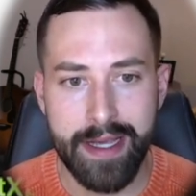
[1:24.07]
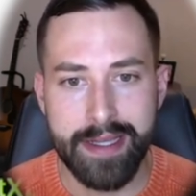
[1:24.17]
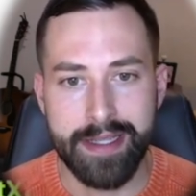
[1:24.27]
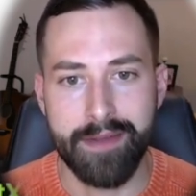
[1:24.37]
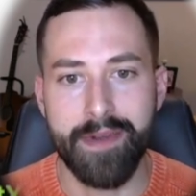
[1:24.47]

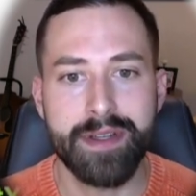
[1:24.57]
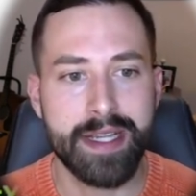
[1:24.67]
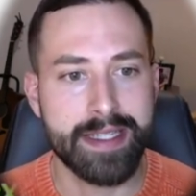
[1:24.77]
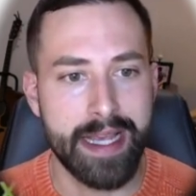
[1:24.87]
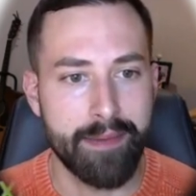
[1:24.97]
So the first
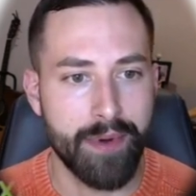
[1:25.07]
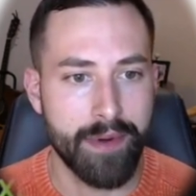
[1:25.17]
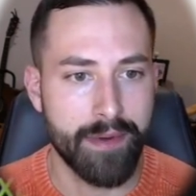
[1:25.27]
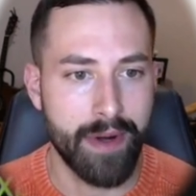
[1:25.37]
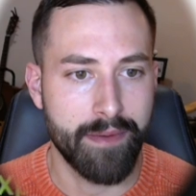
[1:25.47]

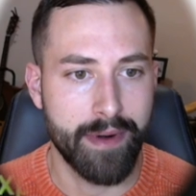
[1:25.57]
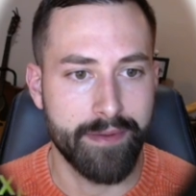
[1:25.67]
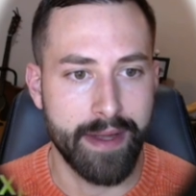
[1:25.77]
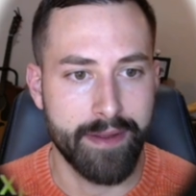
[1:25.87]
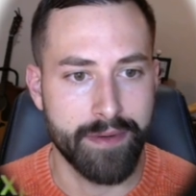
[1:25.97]
example, what I wanna
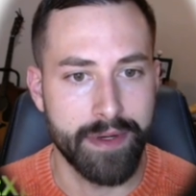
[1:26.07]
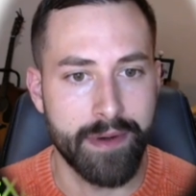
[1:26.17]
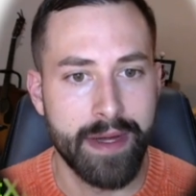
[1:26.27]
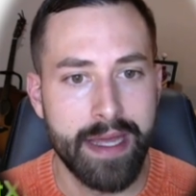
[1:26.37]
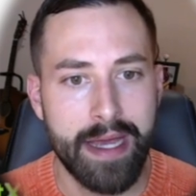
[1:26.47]
run through
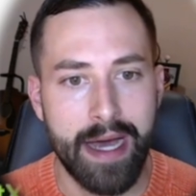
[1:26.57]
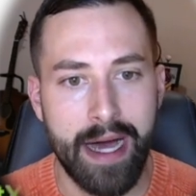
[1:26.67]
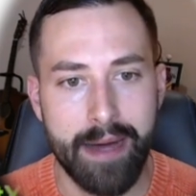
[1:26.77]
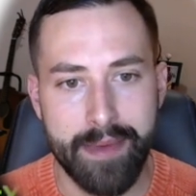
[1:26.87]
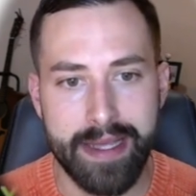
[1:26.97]

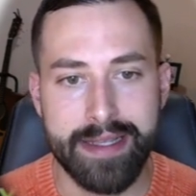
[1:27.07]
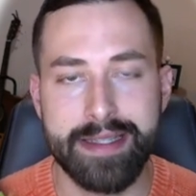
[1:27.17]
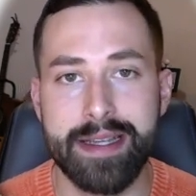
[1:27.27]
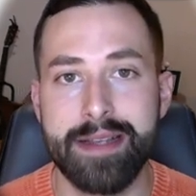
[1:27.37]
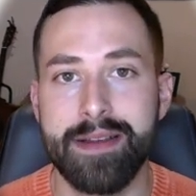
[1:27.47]
um,
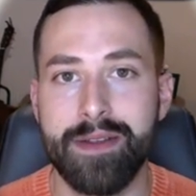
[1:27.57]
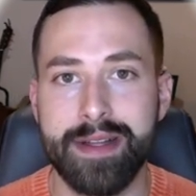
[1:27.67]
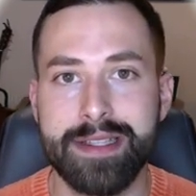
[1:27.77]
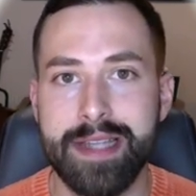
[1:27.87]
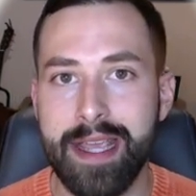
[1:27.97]
is
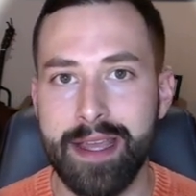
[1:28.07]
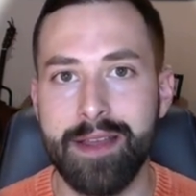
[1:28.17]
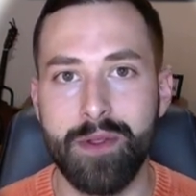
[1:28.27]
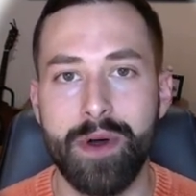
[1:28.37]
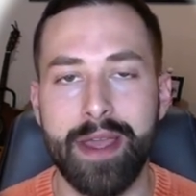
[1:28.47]
let's take a
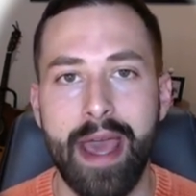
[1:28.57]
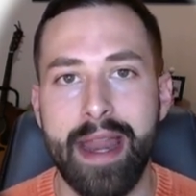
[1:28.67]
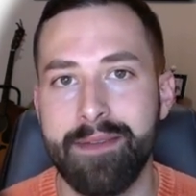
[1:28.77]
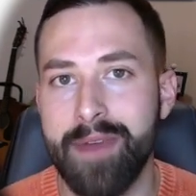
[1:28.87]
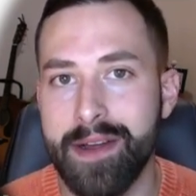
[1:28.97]
look at
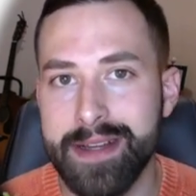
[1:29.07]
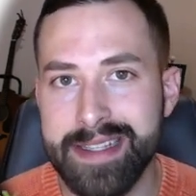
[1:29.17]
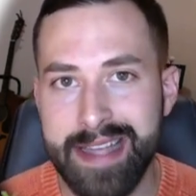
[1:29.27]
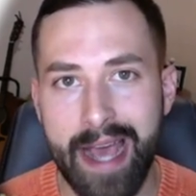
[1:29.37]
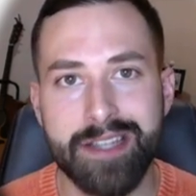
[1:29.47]
a very
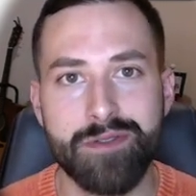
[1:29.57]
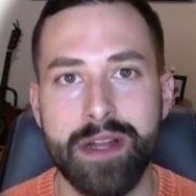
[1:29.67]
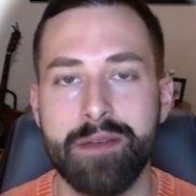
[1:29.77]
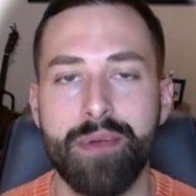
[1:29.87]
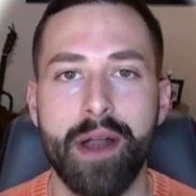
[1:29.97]

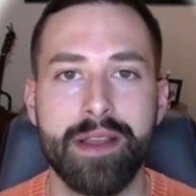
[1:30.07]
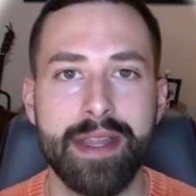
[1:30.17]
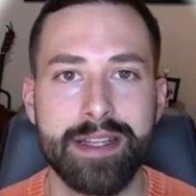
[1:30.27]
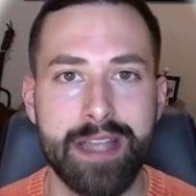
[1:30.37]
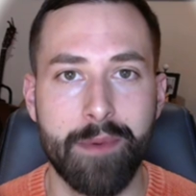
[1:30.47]
saturated product
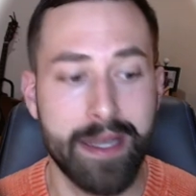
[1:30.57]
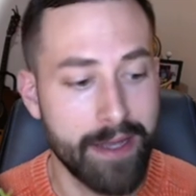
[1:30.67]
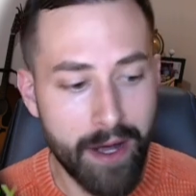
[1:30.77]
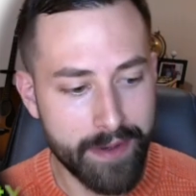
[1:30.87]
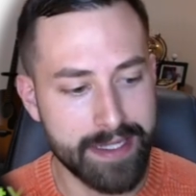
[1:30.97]
niche that we
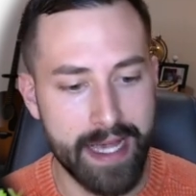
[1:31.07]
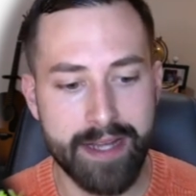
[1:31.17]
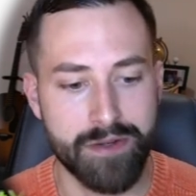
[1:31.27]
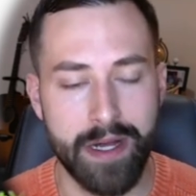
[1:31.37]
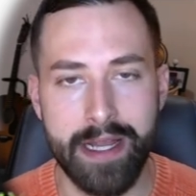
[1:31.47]
know is
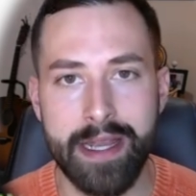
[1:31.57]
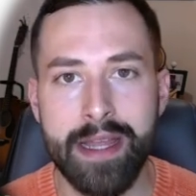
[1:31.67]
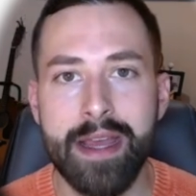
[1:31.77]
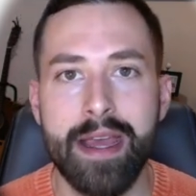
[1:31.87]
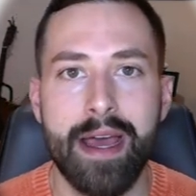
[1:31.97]
saturated
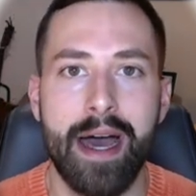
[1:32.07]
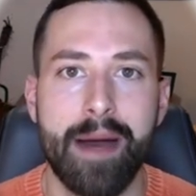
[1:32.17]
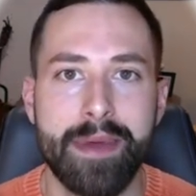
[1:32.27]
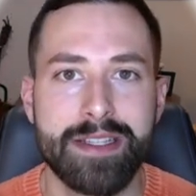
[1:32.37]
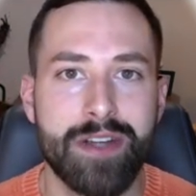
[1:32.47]
um,
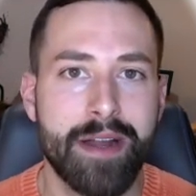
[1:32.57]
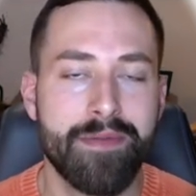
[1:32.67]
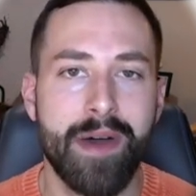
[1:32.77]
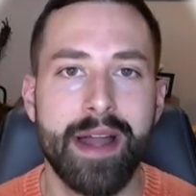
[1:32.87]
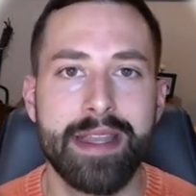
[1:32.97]
and try to
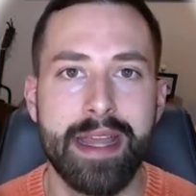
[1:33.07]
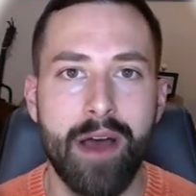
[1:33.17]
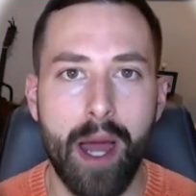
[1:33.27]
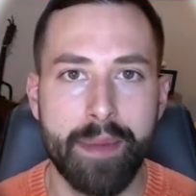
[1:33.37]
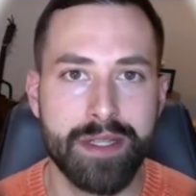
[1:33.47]
find an
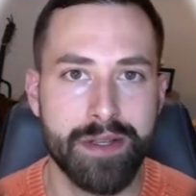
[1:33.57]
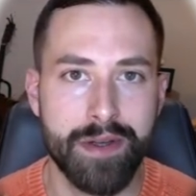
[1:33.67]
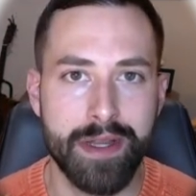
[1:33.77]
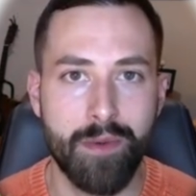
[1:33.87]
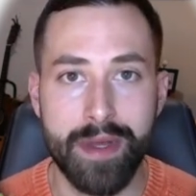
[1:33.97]

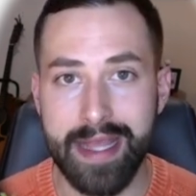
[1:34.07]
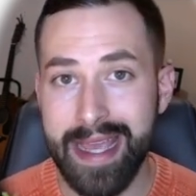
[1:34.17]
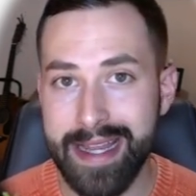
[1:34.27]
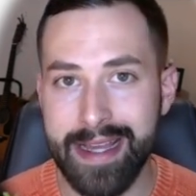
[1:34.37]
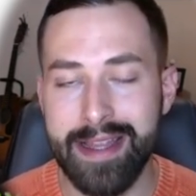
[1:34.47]
opportunity within
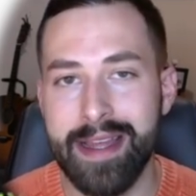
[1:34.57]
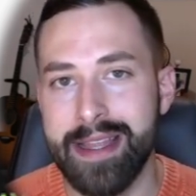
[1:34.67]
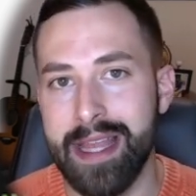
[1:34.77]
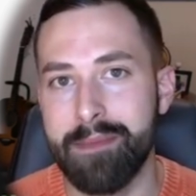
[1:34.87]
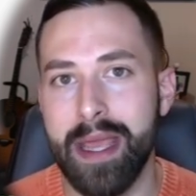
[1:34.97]
it
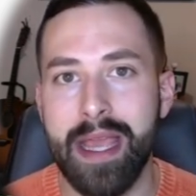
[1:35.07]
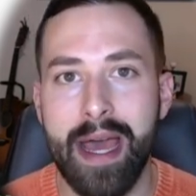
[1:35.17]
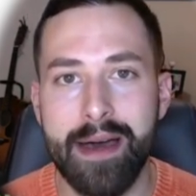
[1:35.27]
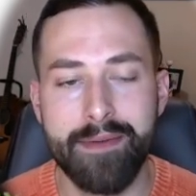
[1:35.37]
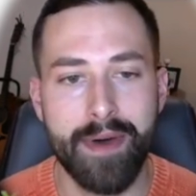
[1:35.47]
that may
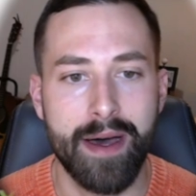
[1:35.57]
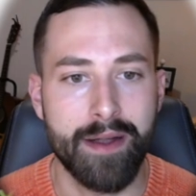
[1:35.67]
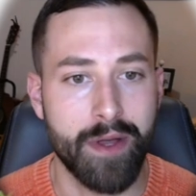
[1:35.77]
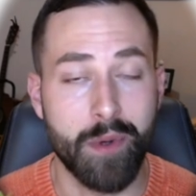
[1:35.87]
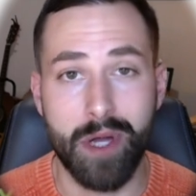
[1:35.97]
have uh,
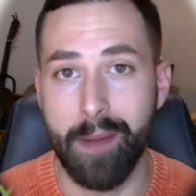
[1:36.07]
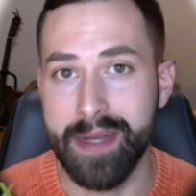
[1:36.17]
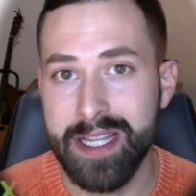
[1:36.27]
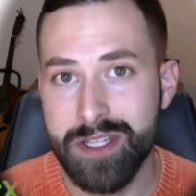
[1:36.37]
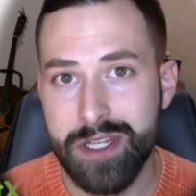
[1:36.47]
lower
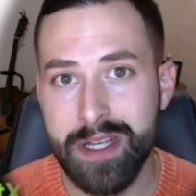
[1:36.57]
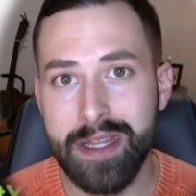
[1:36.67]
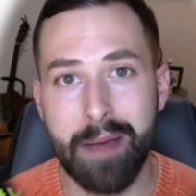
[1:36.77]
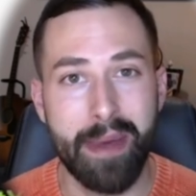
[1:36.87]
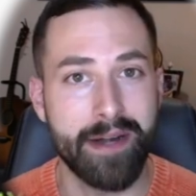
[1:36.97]
competition,
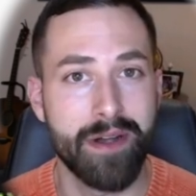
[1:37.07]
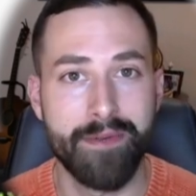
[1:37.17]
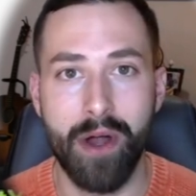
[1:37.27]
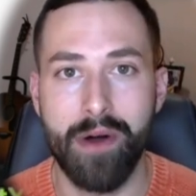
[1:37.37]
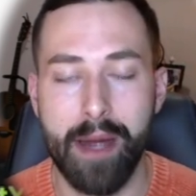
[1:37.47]
a better
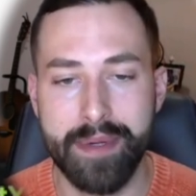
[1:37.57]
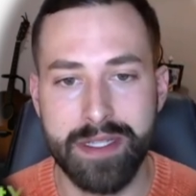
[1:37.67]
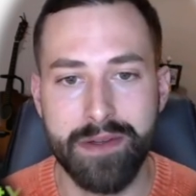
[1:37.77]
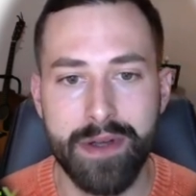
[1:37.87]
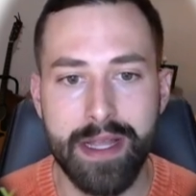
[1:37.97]
overall
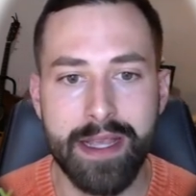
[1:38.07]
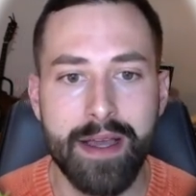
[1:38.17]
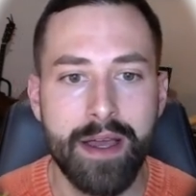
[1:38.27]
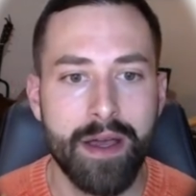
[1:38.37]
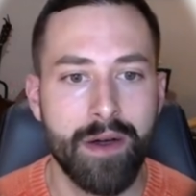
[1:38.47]
opportunity,
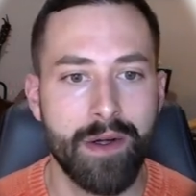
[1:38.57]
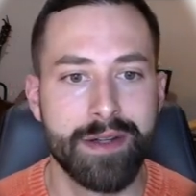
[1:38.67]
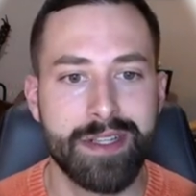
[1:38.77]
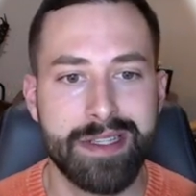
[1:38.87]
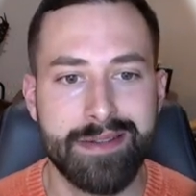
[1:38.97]
or
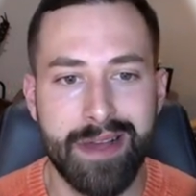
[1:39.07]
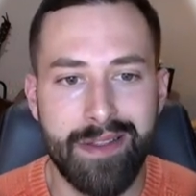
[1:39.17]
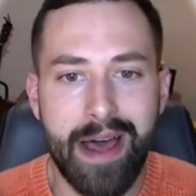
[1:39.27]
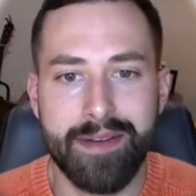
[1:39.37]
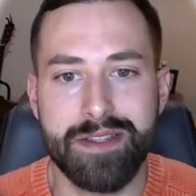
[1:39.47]
just
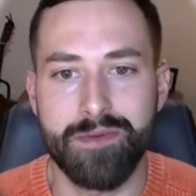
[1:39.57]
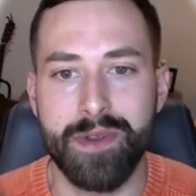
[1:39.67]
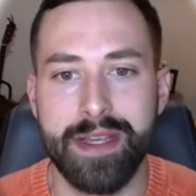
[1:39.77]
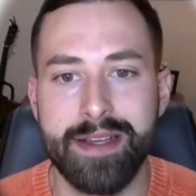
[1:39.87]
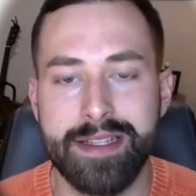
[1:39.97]
allow us to
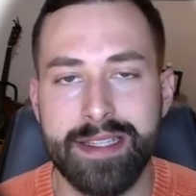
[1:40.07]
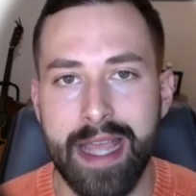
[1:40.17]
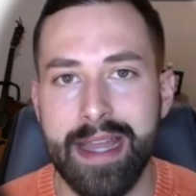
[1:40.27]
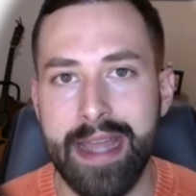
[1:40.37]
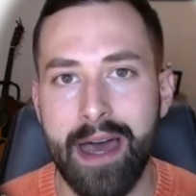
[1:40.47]
really
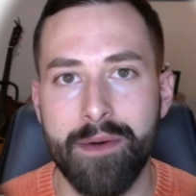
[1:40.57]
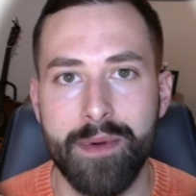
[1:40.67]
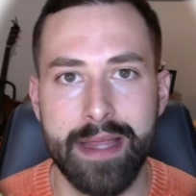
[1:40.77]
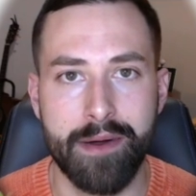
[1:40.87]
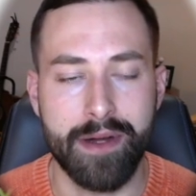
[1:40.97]
stand out
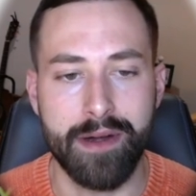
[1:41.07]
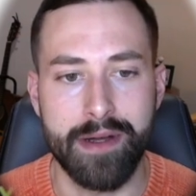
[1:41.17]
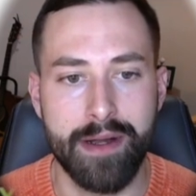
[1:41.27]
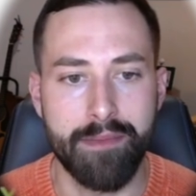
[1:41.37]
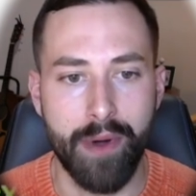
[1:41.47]
with our
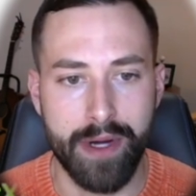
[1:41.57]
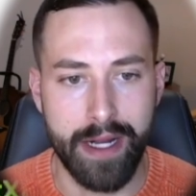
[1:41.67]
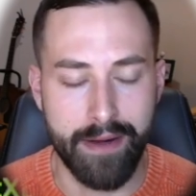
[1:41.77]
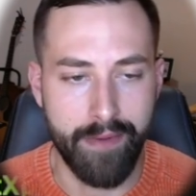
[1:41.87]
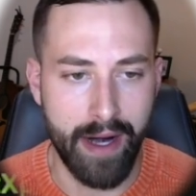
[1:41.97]
current market
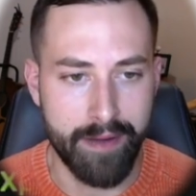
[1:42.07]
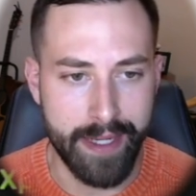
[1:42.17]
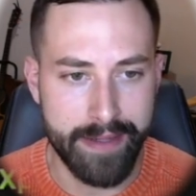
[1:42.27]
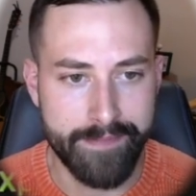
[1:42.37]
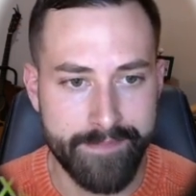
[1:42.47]
environment.